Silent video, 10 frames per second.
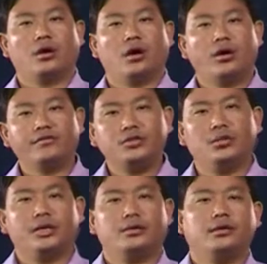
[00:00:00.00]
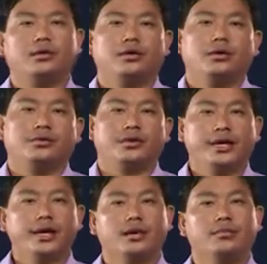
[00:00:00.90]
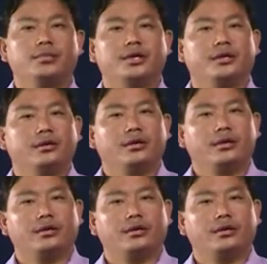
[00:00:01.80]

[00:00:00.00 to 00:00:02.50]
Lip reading: of the week they accompany